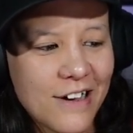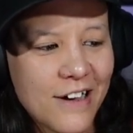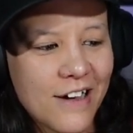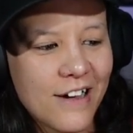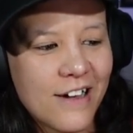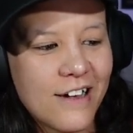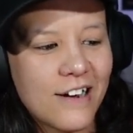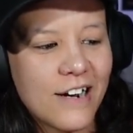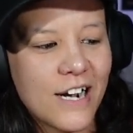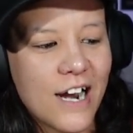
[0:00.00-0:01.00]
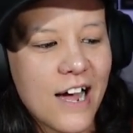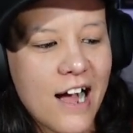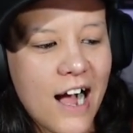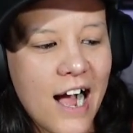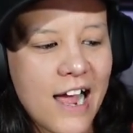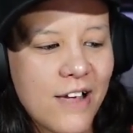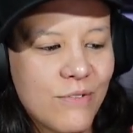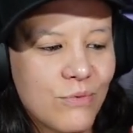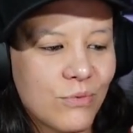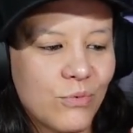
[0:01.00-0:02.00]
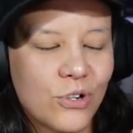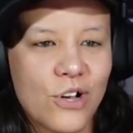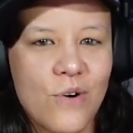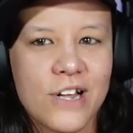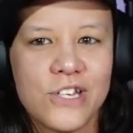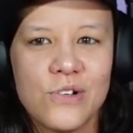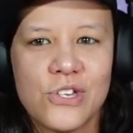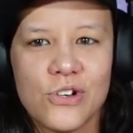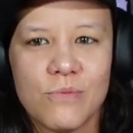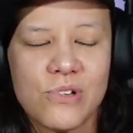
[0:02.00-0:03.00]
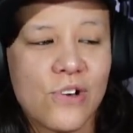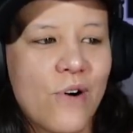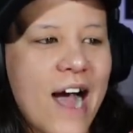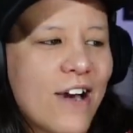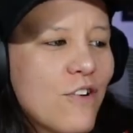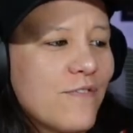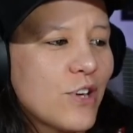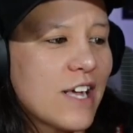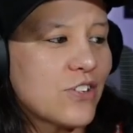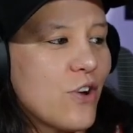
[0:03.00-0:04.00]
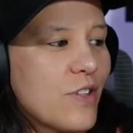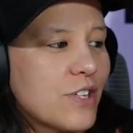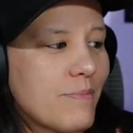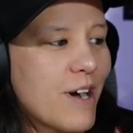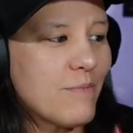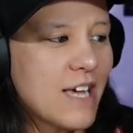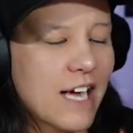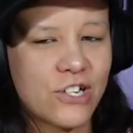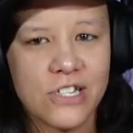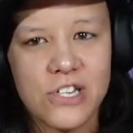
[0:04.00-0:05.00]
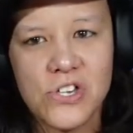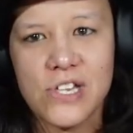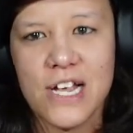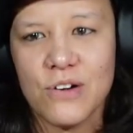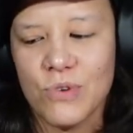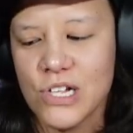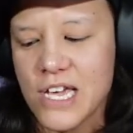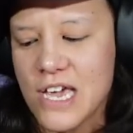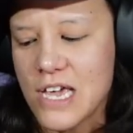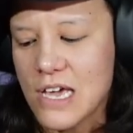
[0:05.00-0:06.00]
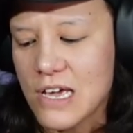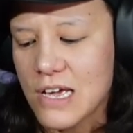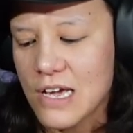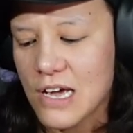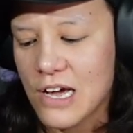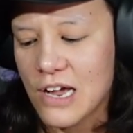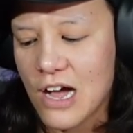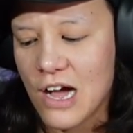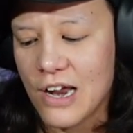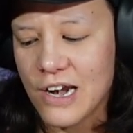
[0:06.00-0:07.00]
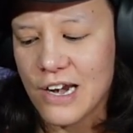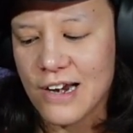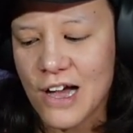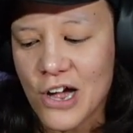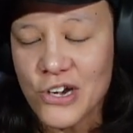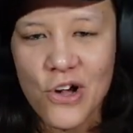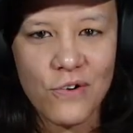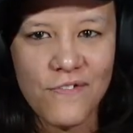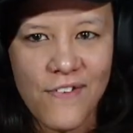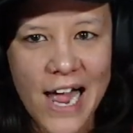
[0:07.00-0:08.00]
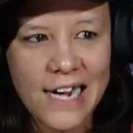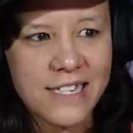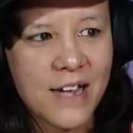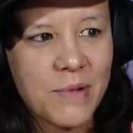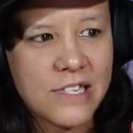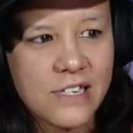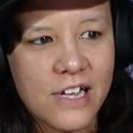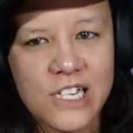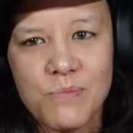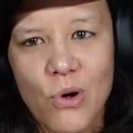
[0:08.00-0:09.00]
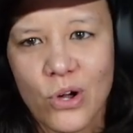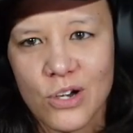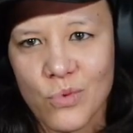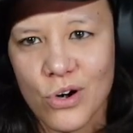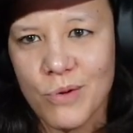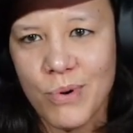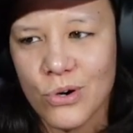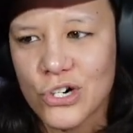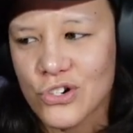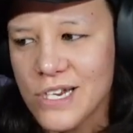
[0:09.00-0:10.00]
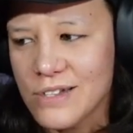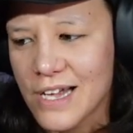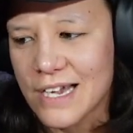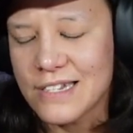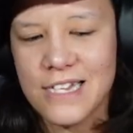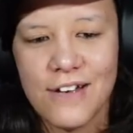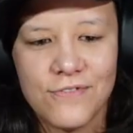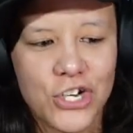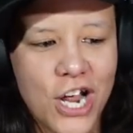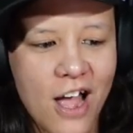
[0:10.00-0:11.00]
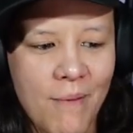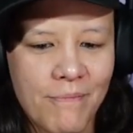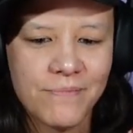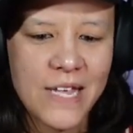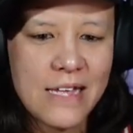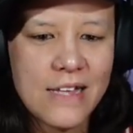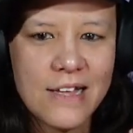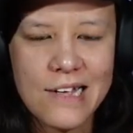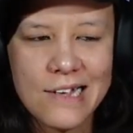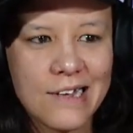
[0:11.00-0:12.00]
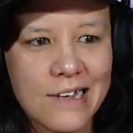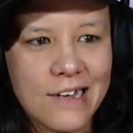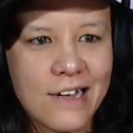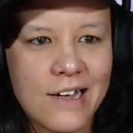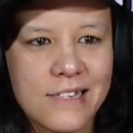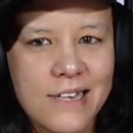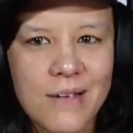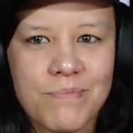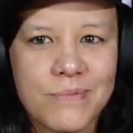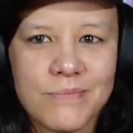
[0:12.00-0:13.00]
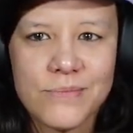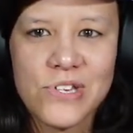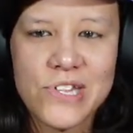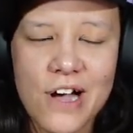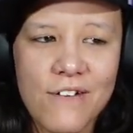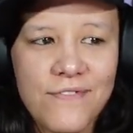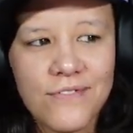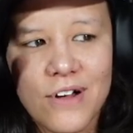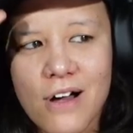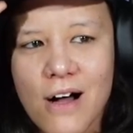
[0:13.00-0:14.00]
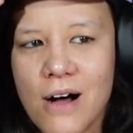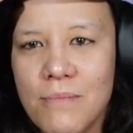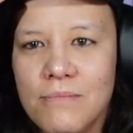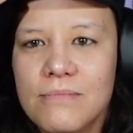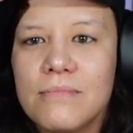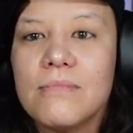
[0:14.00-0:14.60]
uh I will go on YouTube. So I don't know if you guys know this about me actually. This is like a really unknown fact, I'm into like spoken word poetry, like Def Jam uh, type stuff. Um,